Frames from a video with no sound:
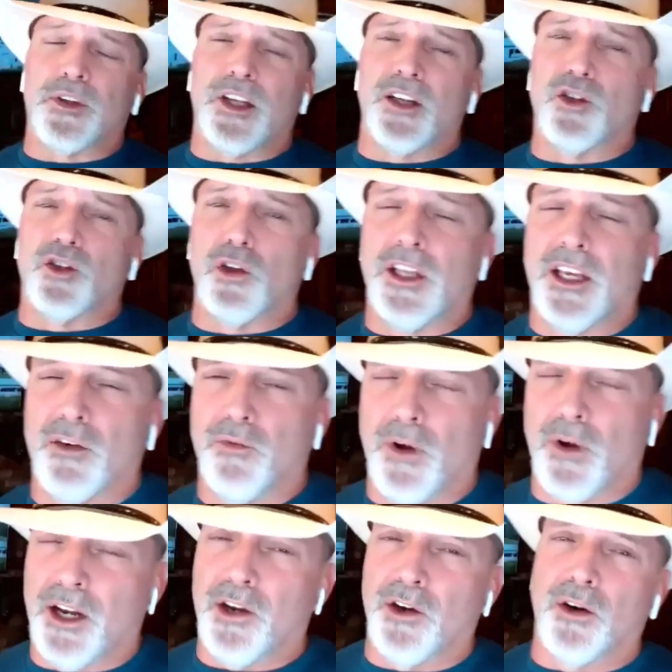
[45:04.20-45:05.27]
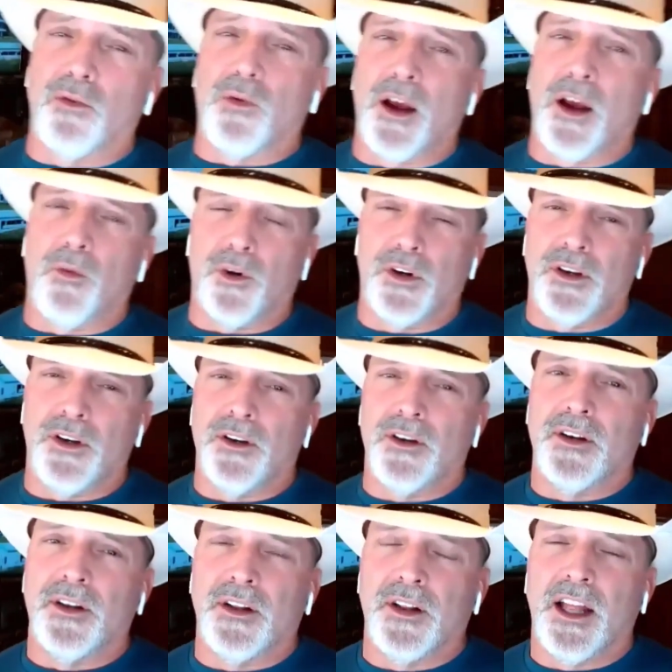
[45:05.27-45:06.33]
potential lead right here in Wrightwood,
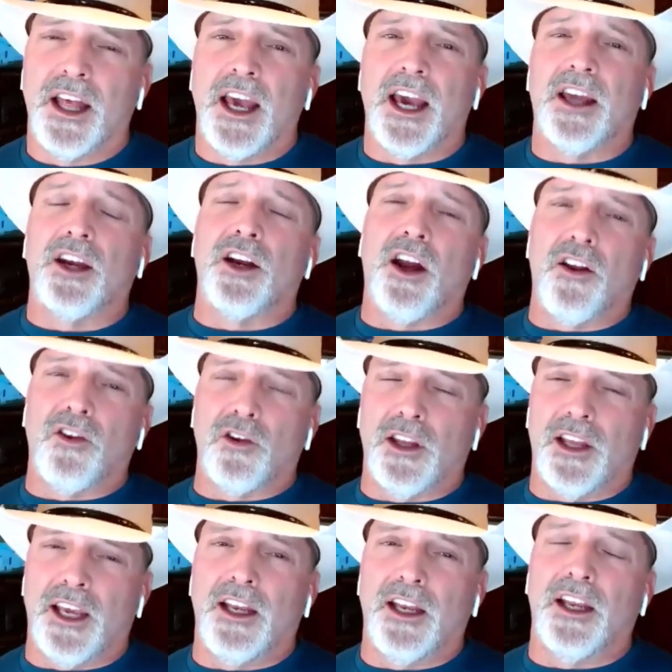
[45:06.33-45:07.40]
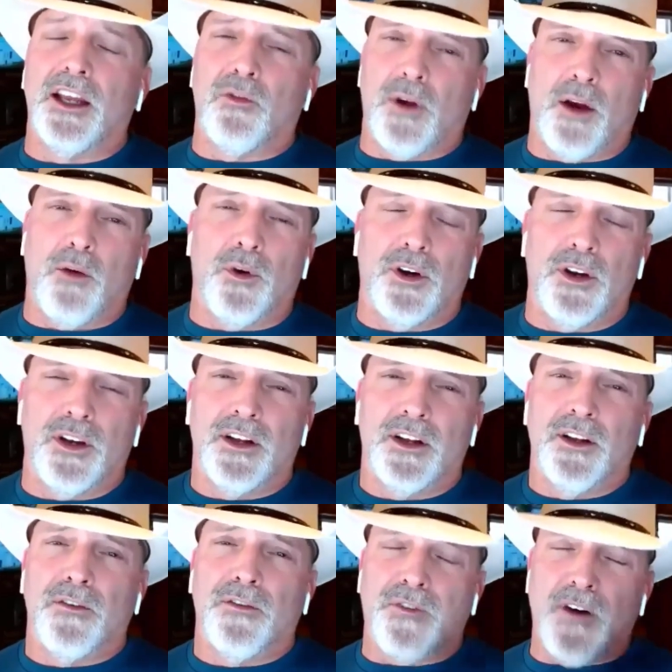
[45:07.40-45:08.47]
and another lead in Wrightwood.
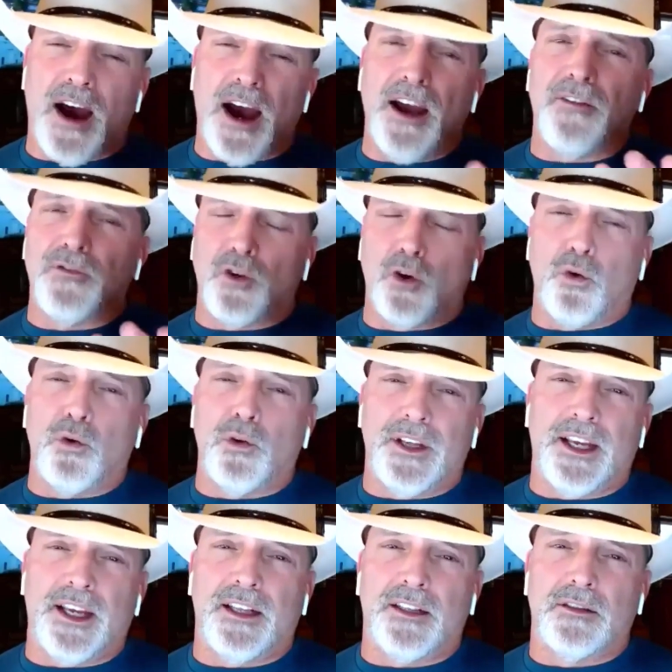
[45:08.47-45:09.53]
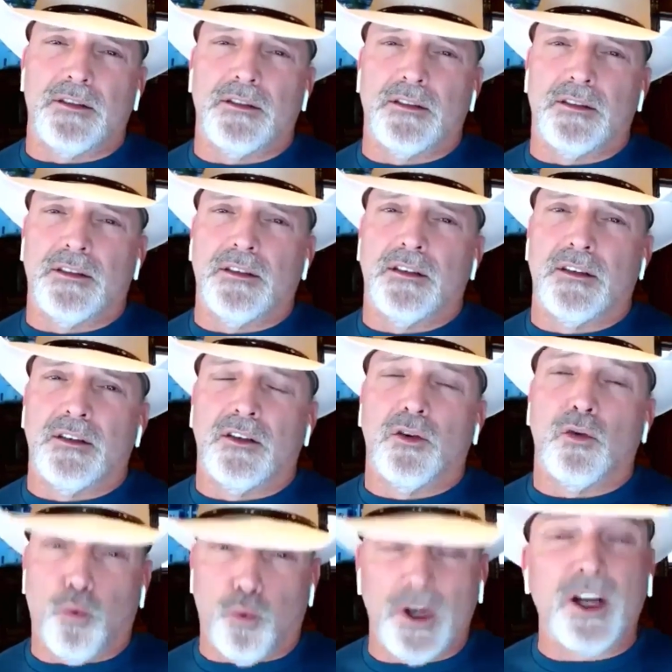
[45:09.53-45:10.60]
5 total leads,
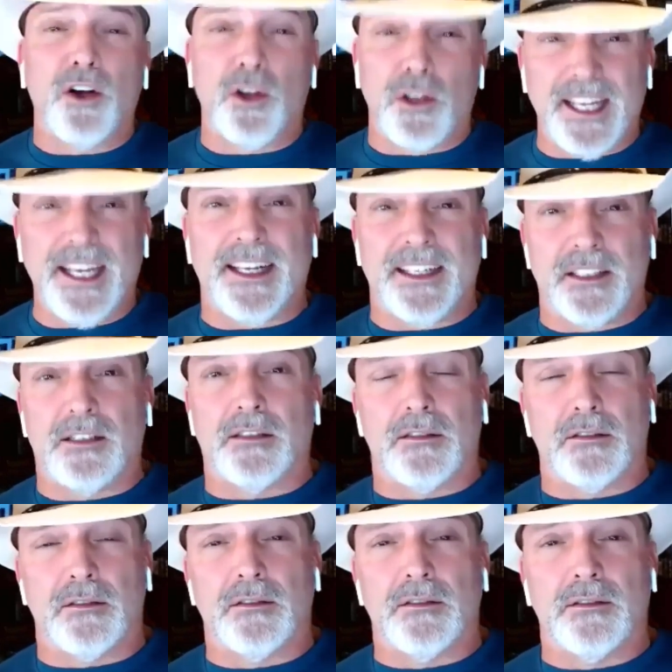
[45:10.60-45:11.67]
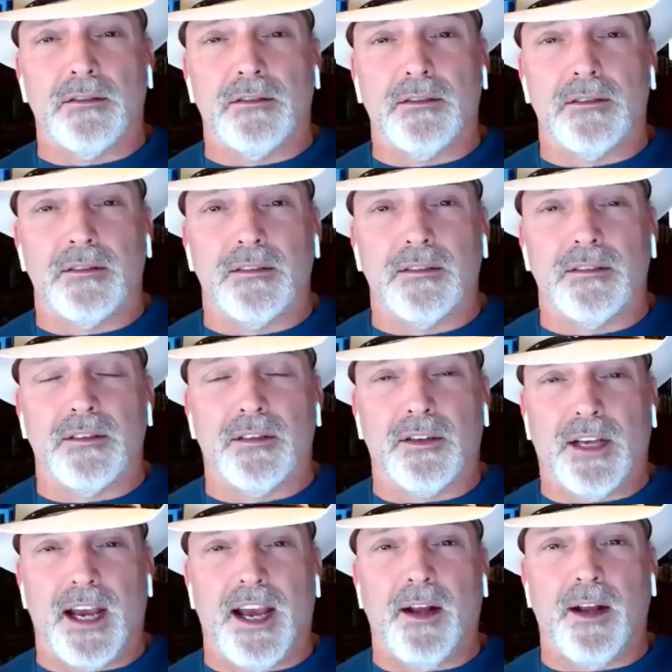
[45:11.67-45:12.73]
real leads.
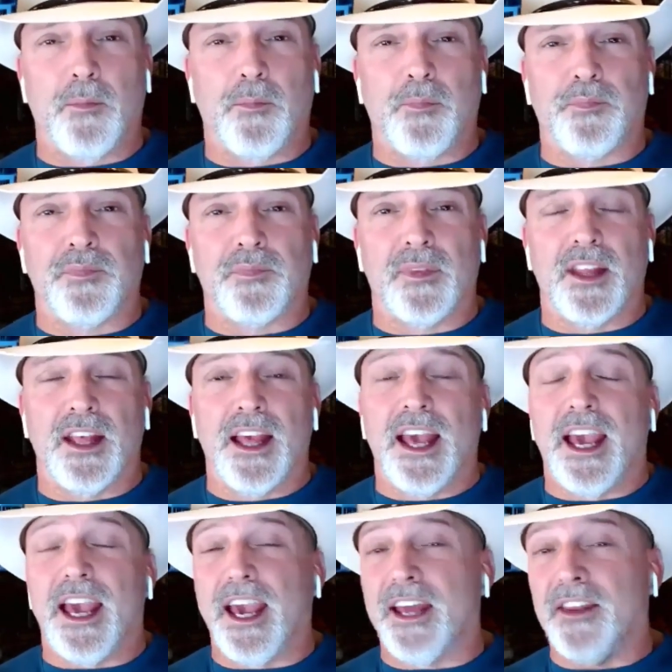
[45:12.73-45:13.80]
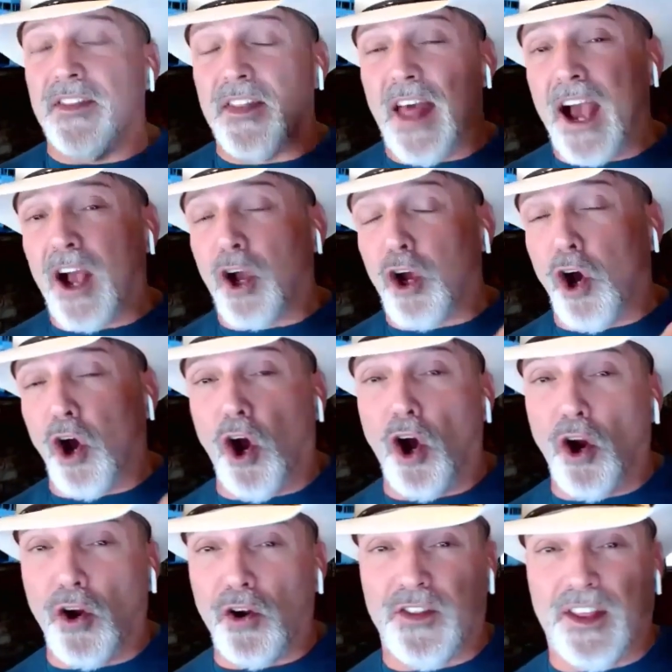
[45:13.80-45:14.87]
Okay. And that
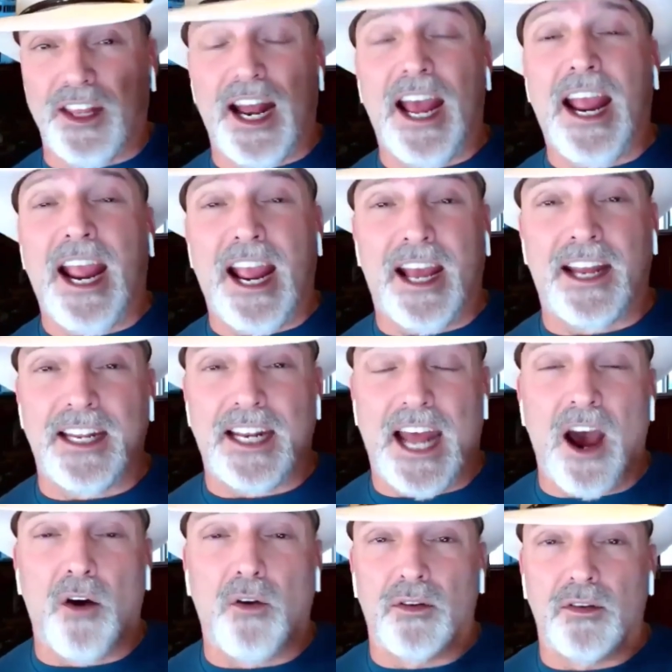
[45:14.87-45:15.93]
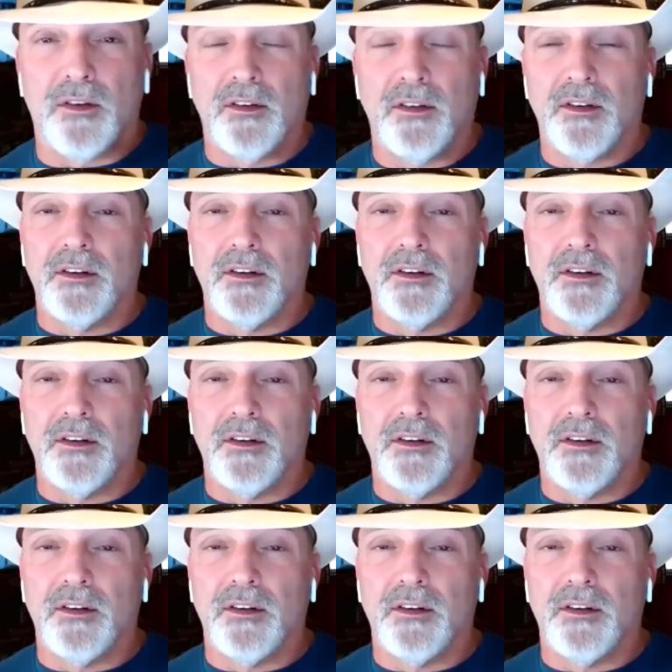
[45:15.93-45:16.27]
card that I handed out,